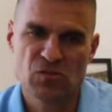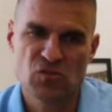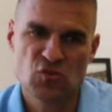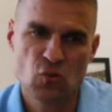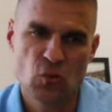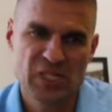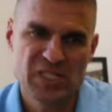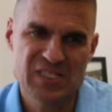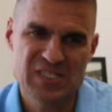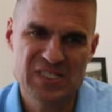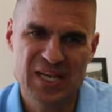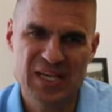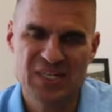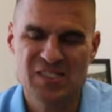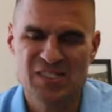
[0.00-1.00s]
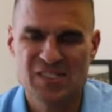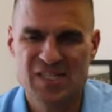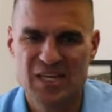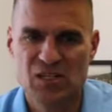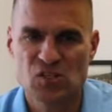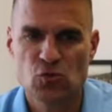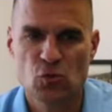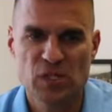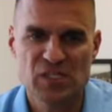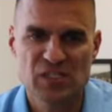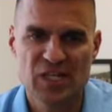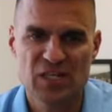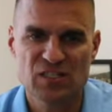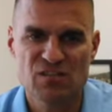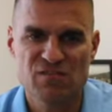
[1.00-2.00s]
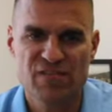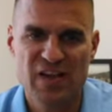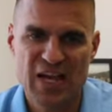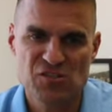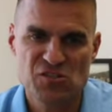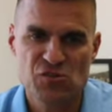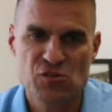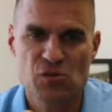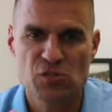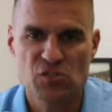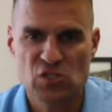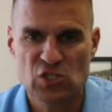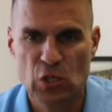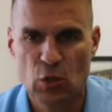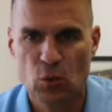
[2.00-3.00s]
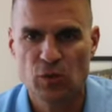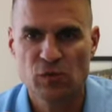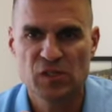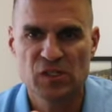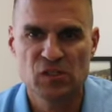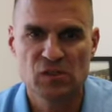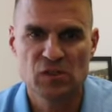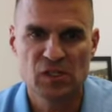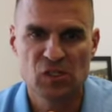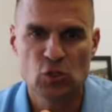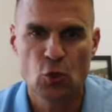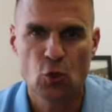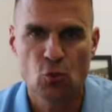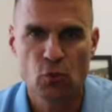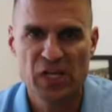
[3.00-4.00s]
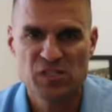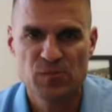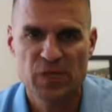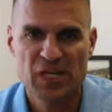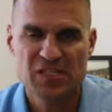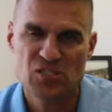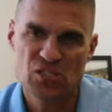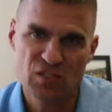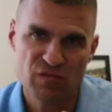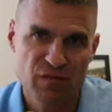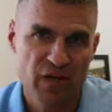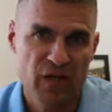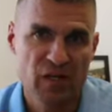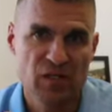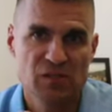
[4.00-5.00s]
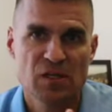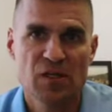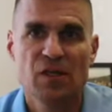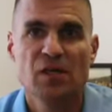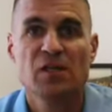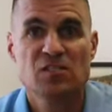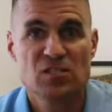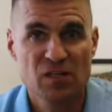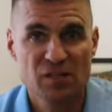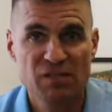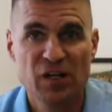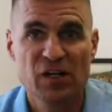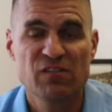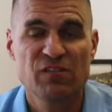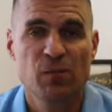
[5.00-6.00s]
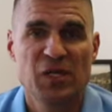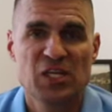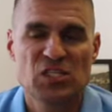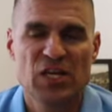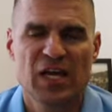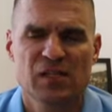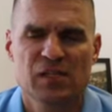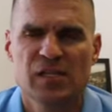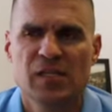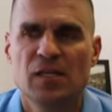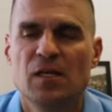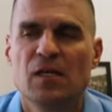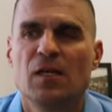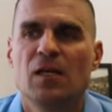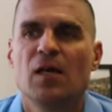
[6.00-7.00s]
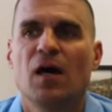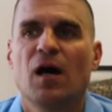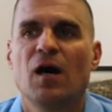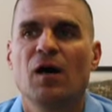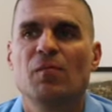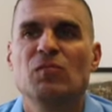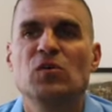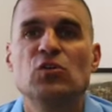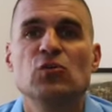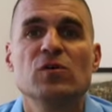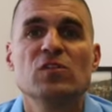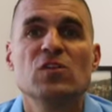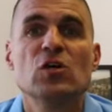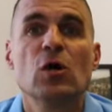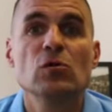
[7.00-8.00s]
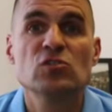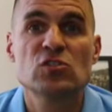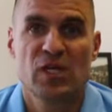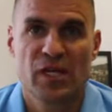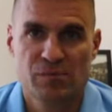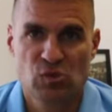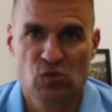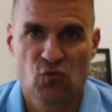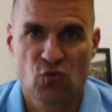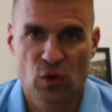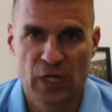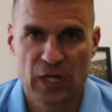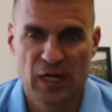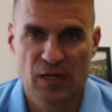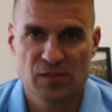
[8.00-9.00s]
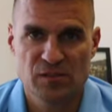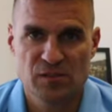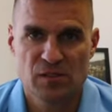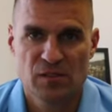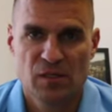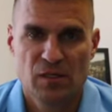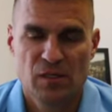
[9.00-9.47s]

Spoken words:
20 seconds, 10 to 20 seconds faster or slower than goal race pace. Just varied. It's going to vary from each athlete. Doing those types of workouts